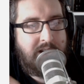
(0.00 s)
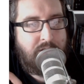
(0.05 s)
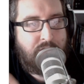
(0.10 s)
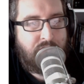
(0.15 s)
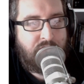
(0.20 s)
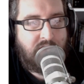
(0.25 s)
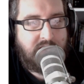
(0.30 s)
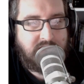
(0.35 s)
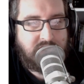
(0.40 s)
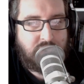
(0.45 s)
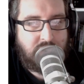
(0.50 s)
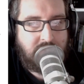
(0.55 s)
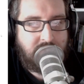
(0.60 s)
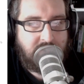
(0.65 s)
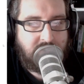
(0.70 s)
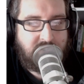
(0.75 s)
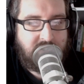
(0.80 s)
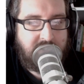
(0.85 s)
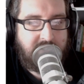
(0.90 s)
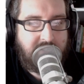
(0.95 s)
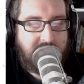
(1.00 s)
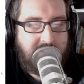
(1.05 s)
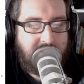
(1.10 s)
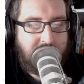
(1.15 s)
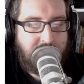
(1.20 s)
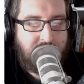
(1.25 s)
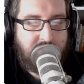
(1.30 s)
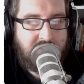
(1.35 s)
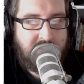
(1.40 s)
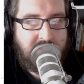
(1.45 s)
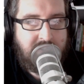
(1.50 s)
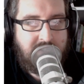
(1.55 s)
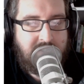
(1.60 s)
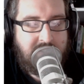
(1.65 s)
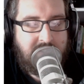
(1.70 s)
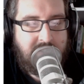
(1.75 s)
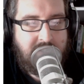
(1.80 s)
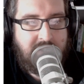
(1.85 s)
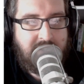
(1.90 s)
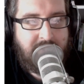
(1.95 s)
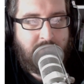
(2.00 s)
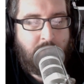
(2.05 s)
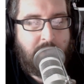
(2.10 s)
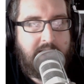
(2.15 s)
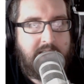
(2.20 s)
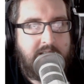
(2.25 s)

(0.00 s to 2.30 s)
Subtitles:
fun sort of alternative way